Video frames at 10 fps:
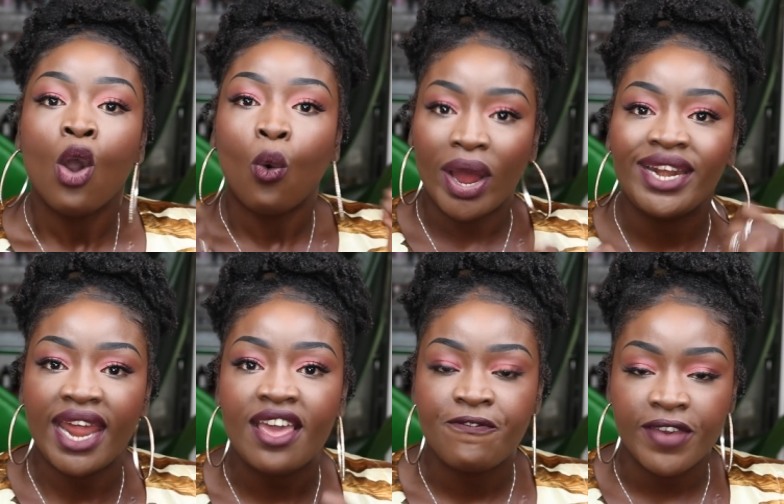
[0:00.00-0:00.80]
when
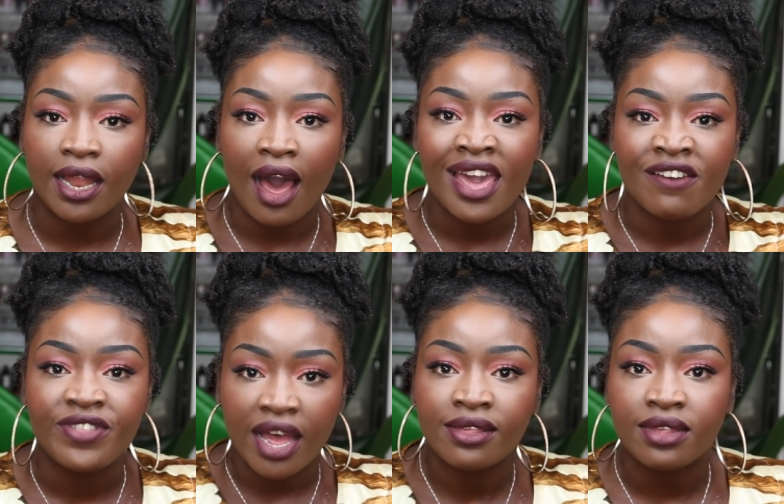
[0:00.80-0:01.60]
they feel I have
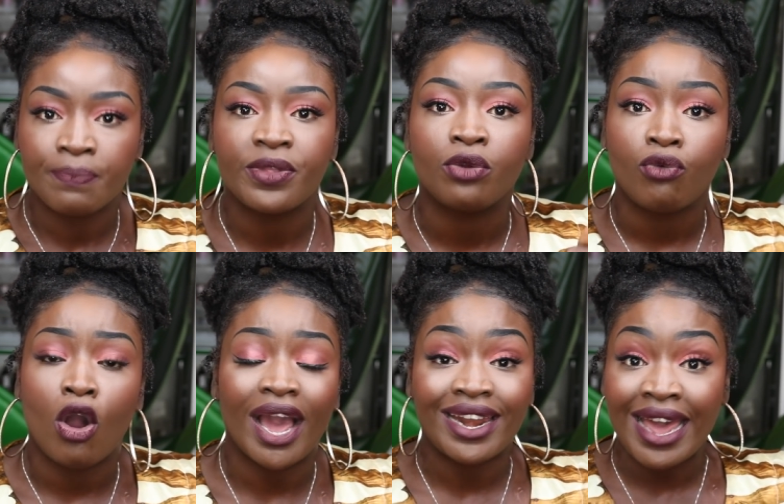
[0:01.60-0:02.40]
done something
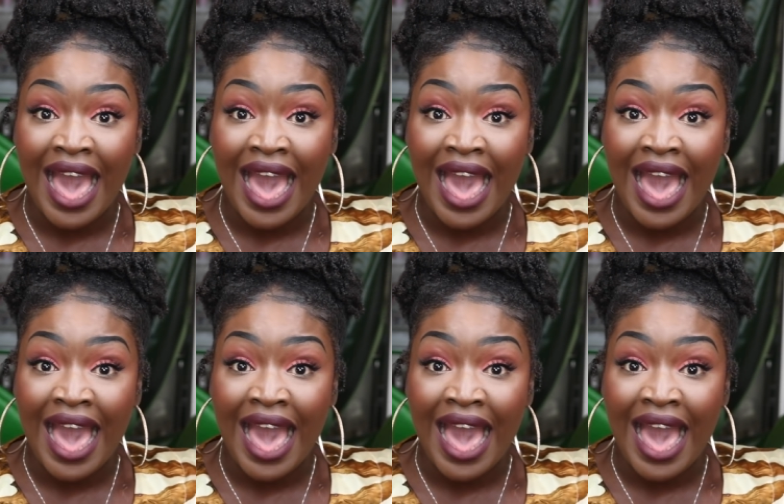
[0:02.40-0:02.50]
wrong, and I